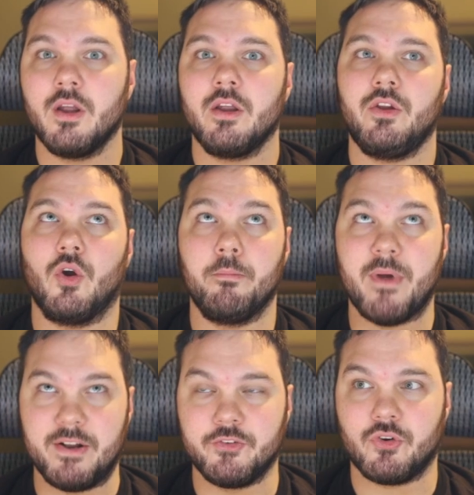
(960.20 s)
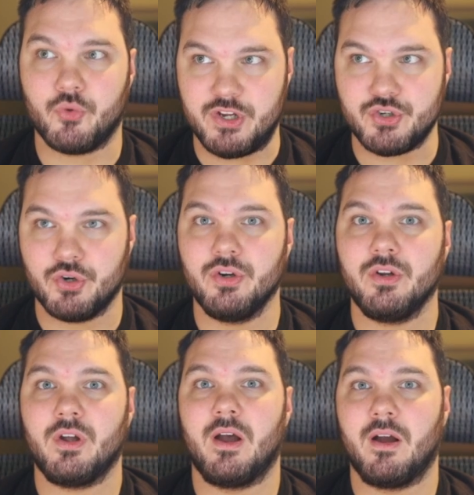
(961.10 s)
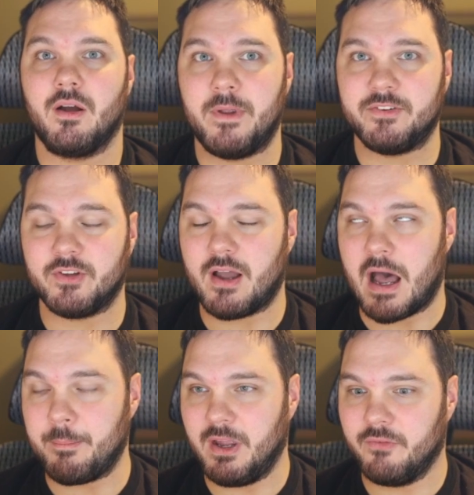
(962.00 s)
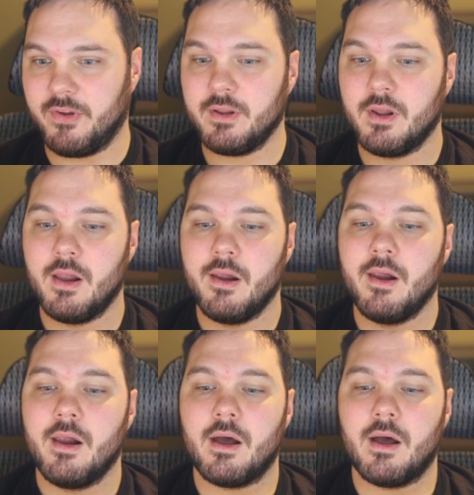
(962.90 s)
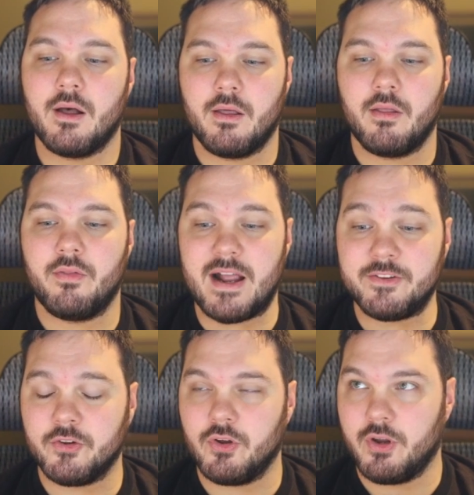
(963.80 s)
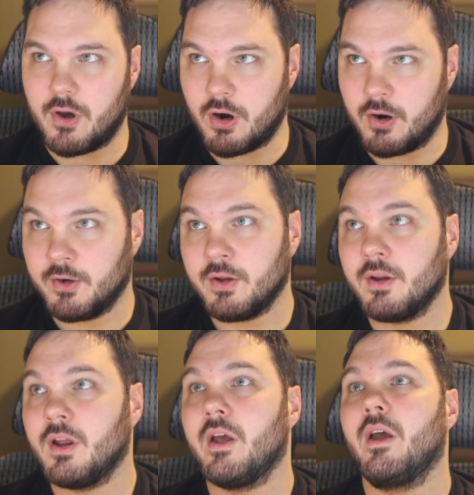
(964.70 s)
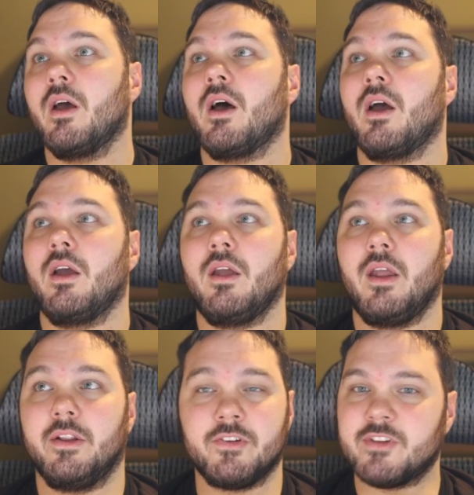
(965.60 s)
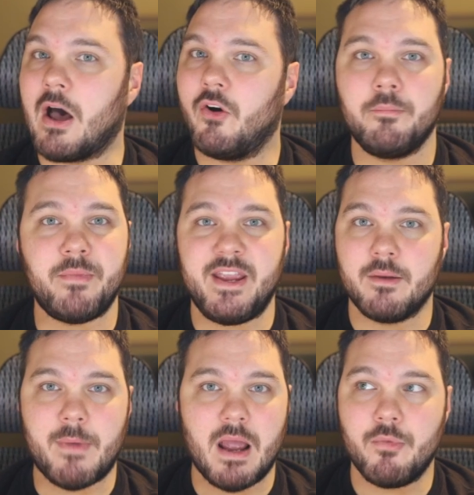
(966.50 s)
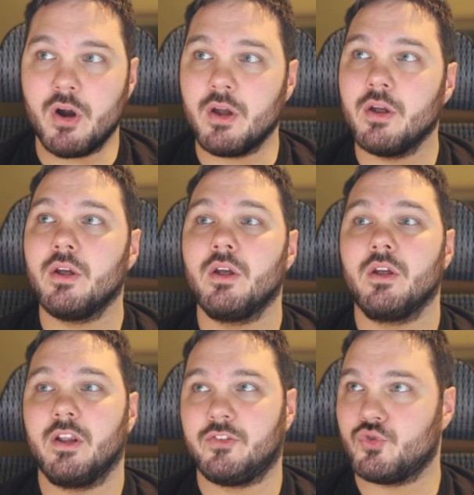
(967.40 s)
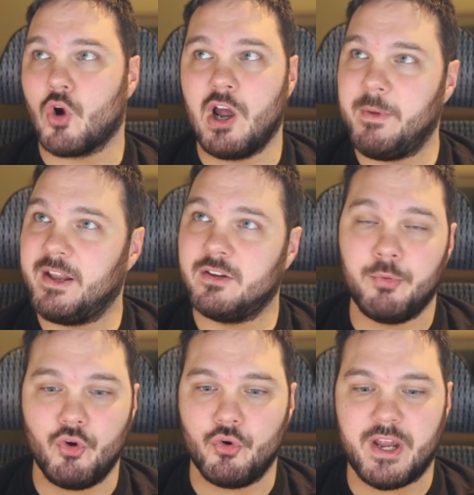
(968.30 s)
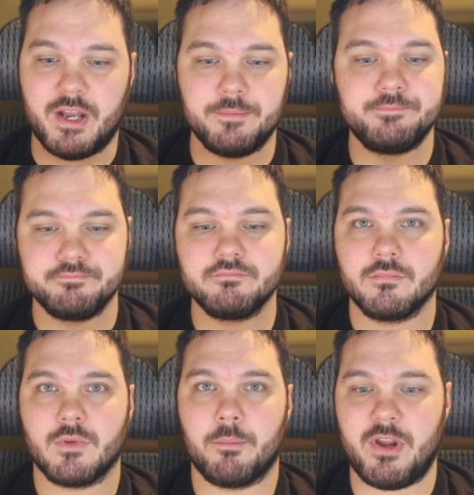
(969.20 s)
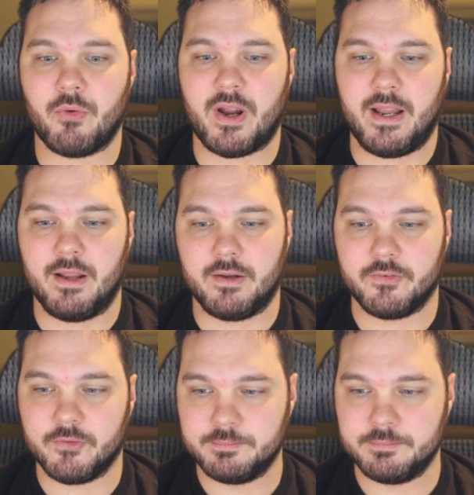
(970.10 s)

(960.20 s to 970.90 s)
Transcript: your best creature, makes a copy of it. That's a good card. It's a solid B in my book. It's drawing me into blue-green. B rating it is.